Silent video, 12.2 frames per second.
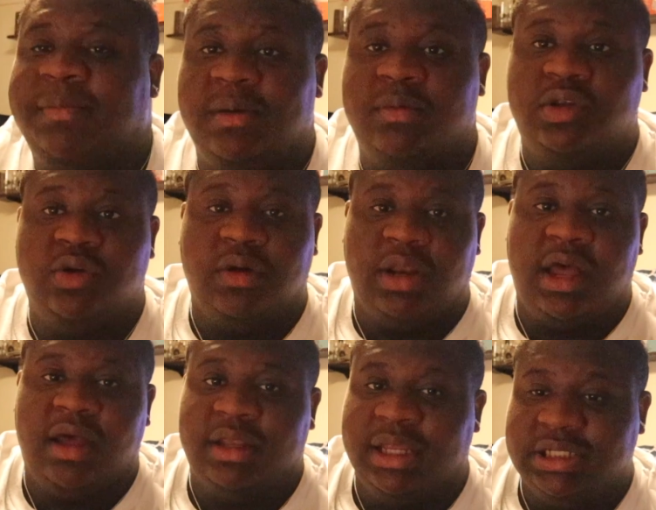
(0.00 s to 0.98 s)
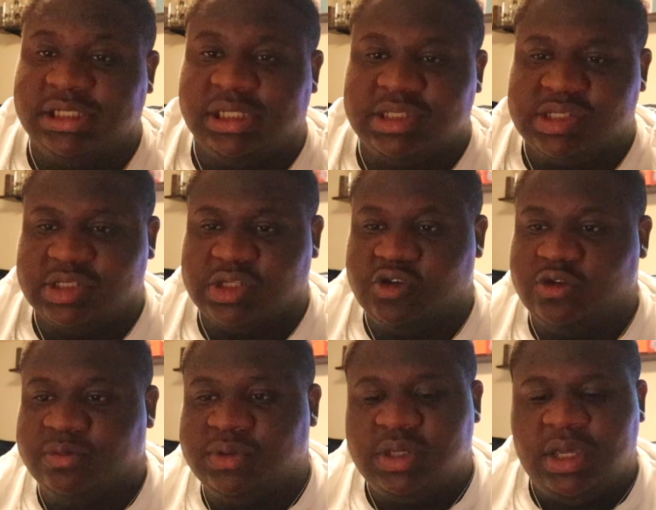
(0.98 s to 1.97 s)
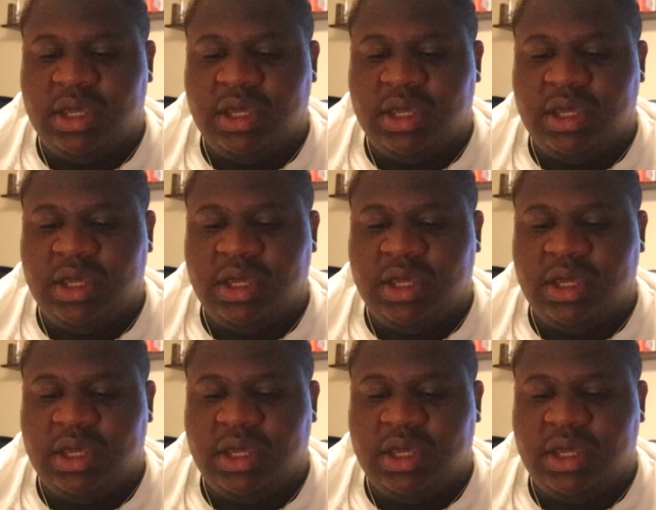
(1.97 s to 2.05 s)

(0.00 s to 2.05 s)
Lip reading: people doing Hyundai Genesis Coupes.